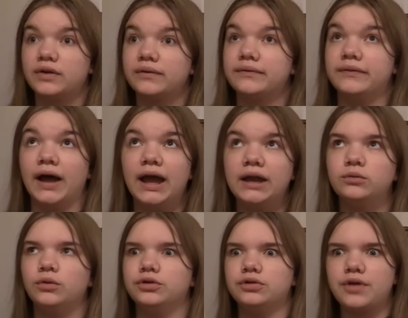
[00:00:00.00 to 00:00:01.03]
Fine,
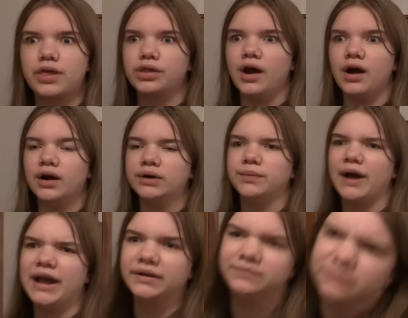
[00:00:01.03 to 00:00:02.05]
we'll do this the hard
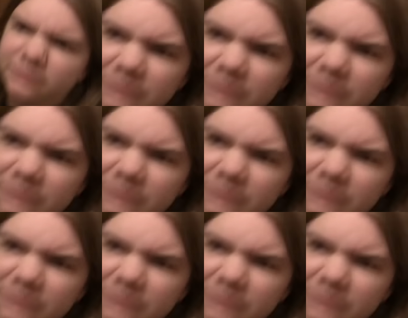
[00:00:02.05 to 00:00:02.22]
way.